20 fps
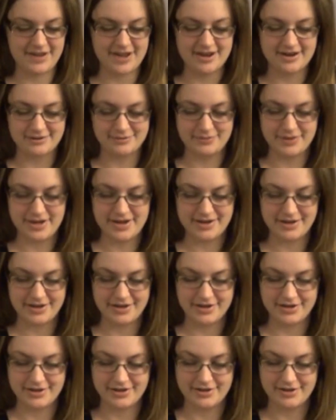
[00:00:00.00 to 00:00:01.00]
I've got a
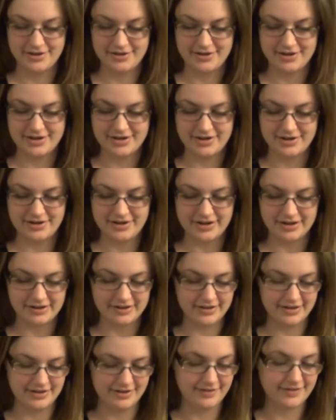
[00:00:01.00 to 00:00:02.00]
ring and a
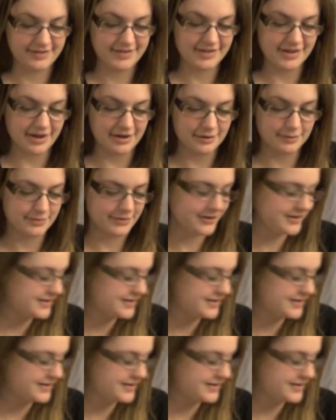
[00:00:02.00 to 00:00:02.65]
necklace and a